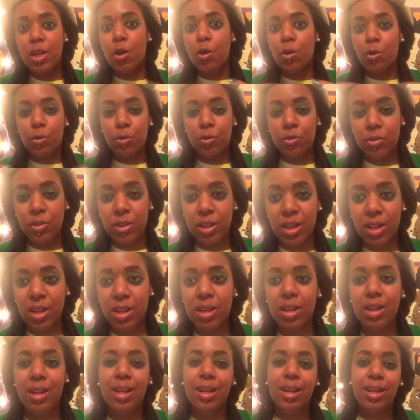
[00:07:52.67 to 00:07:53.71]
Fear,
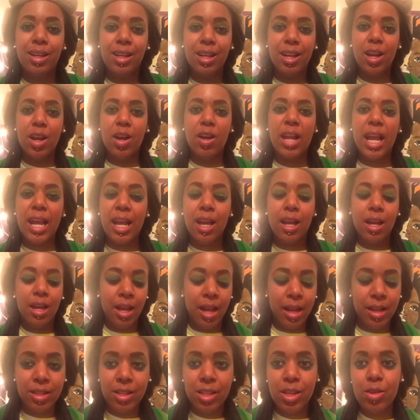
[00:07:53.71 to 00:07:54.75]
like
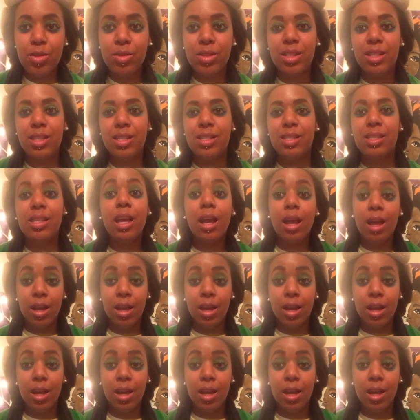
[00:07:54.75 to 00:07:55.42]
excuses